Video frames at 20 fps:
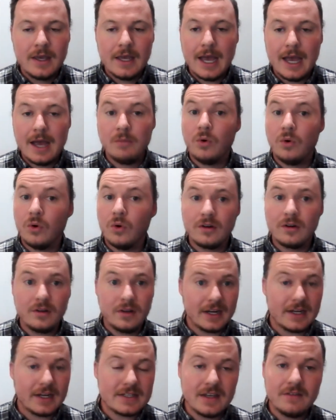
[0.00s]
Um, or
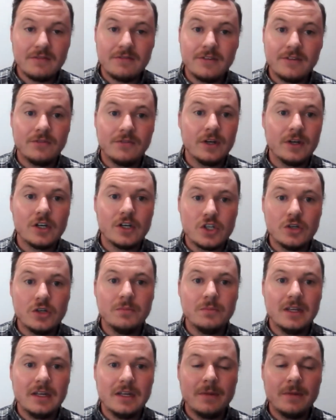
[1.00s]
like I said, feel free to shoot
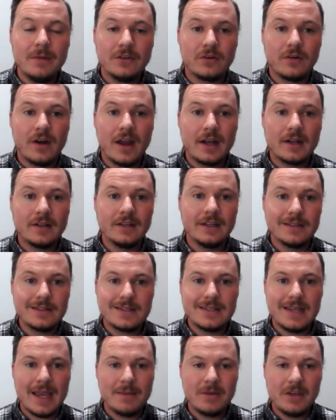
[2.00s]
me an email directly at
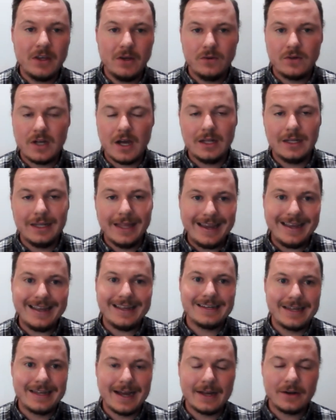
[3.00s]
sam at utah lake
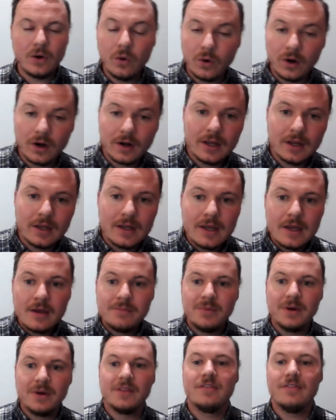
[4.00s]
dot org.
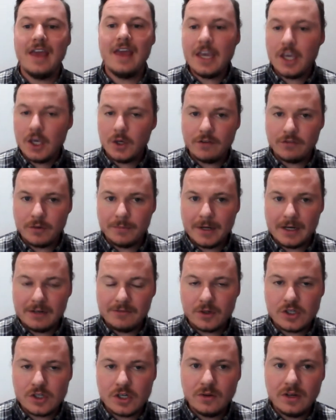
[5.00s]
But thank you everybody
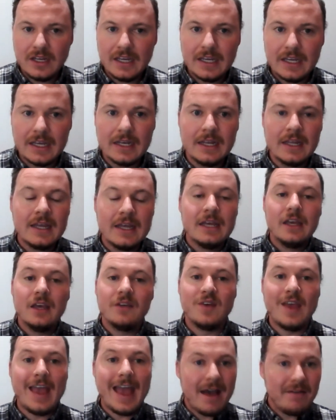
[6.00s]
for tuning in.
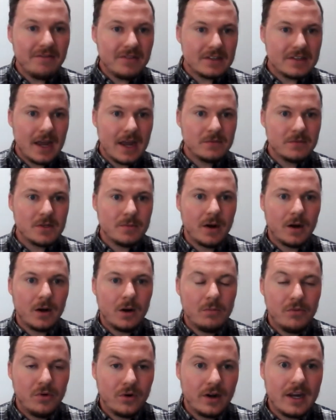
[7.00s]
If you have the time tomorrow
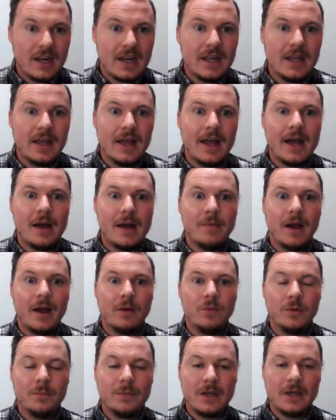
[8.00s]
morning, um, I
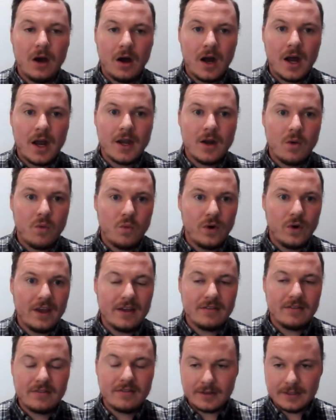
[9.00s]
will be on
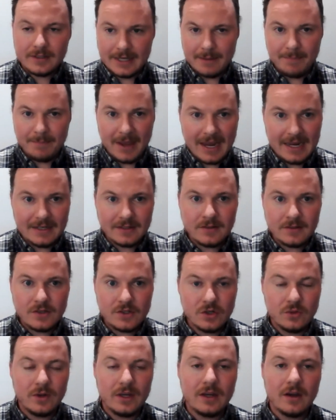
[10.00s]
with uh, Peyton
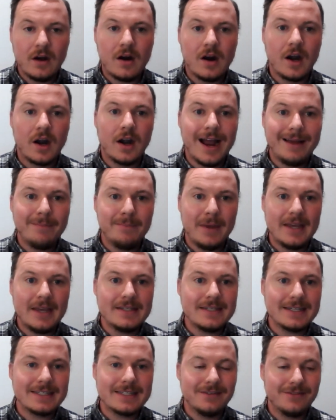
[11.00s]
doing our
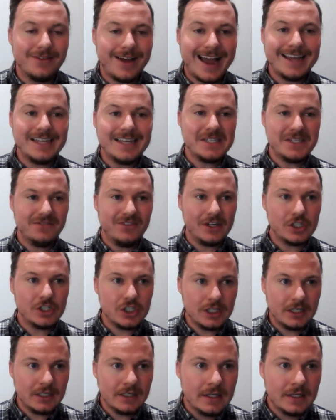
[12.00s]
basics of ice
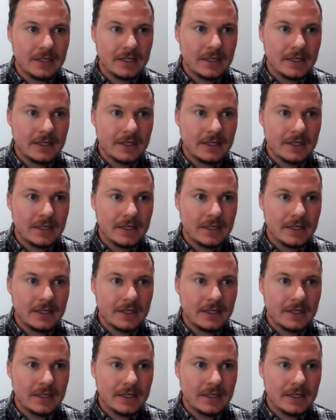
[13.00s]
fishing